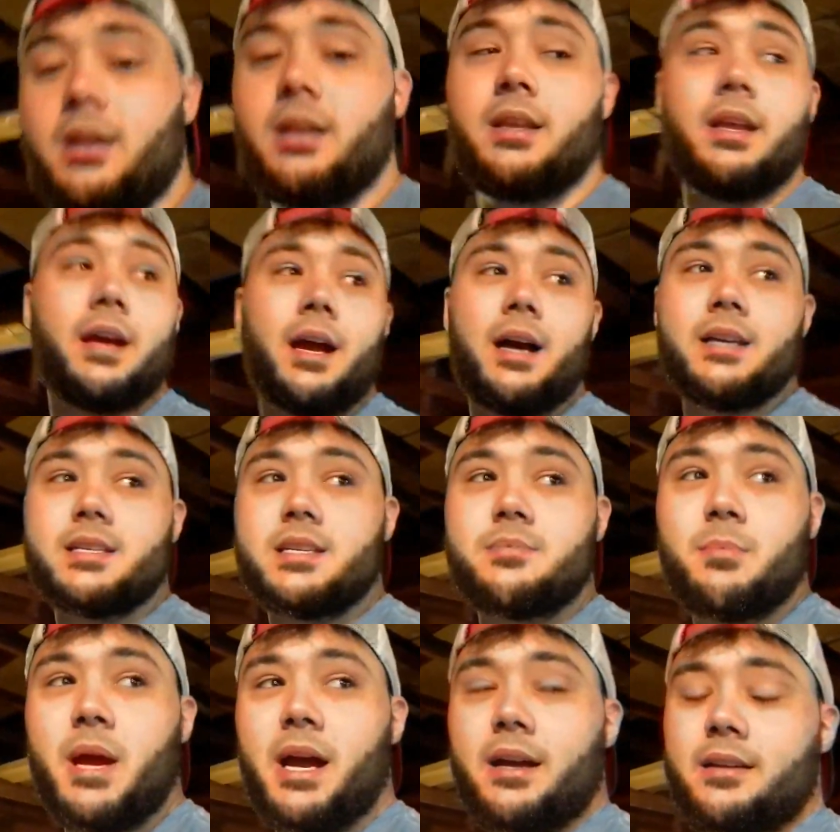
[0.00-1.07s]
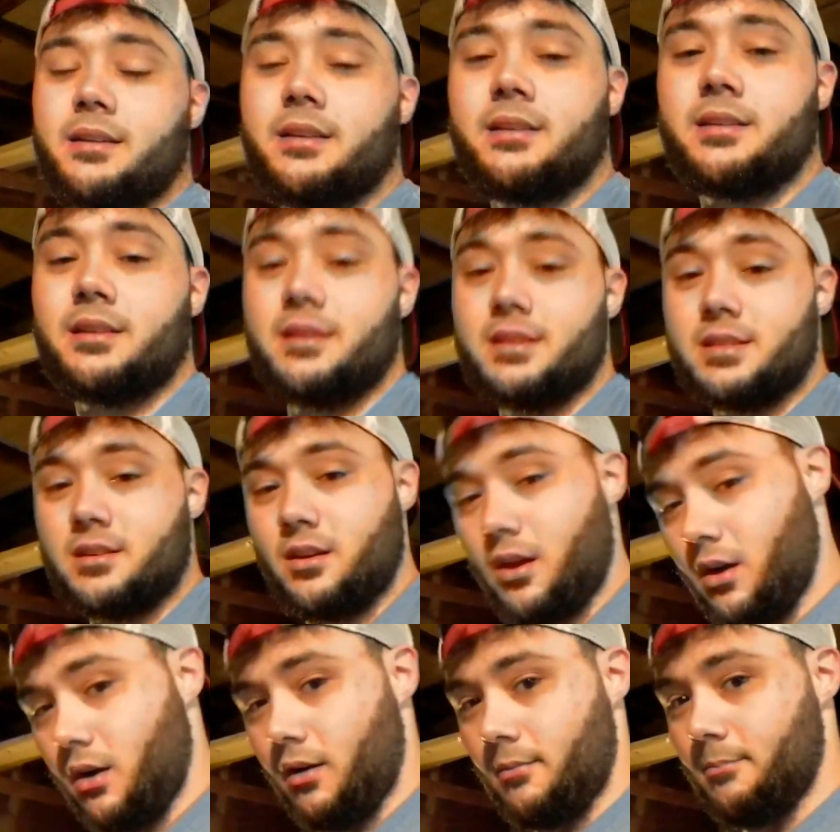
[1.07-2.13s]
like I smacked into this
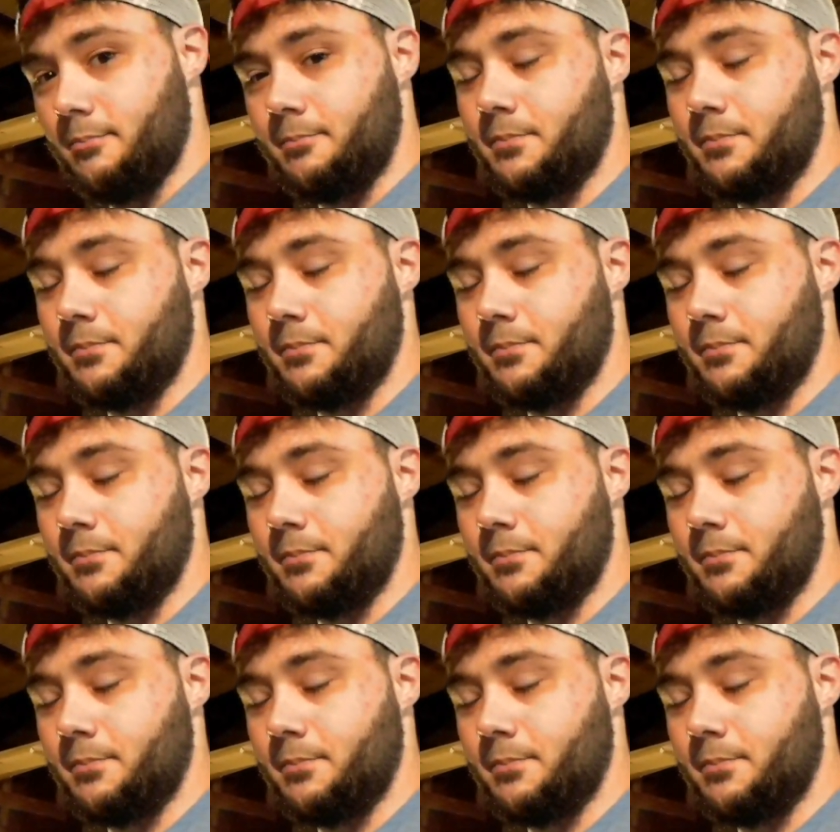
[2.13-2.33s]
curb,